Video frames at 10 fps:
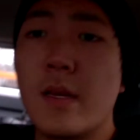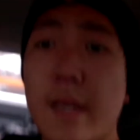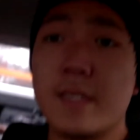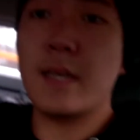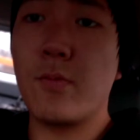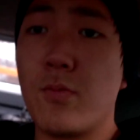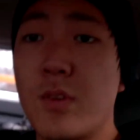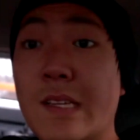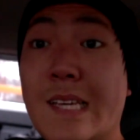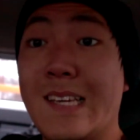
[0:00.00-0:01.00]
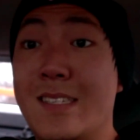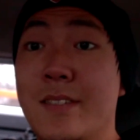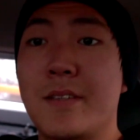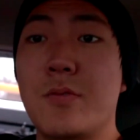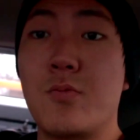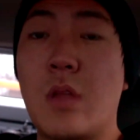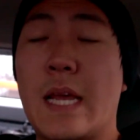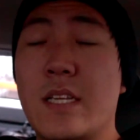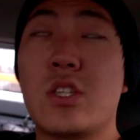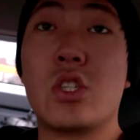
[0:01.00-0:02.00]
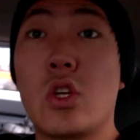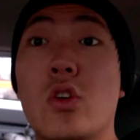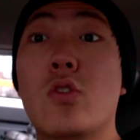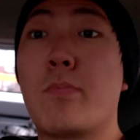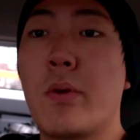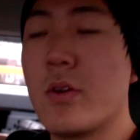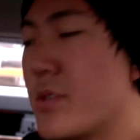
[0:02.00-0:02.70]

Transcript: next like really like super